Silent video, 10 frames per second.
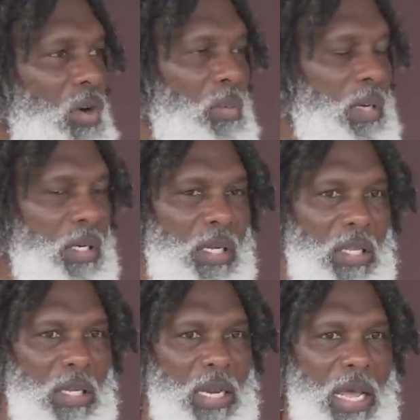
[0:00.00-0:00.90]
but
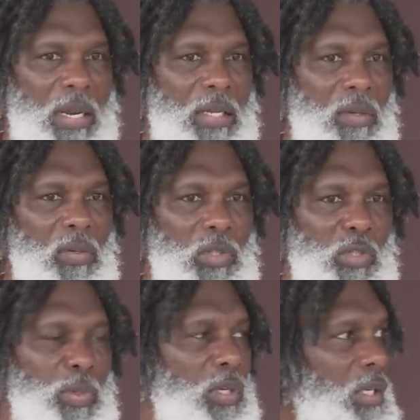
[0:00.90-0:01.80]
other than that, it
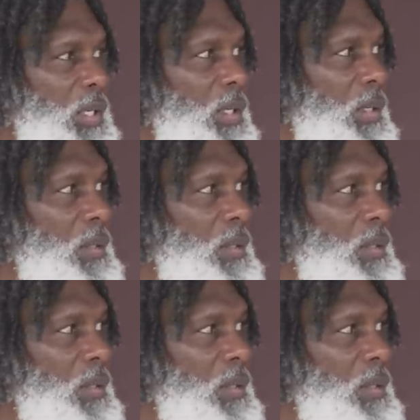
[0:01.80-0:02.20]
was pretty good.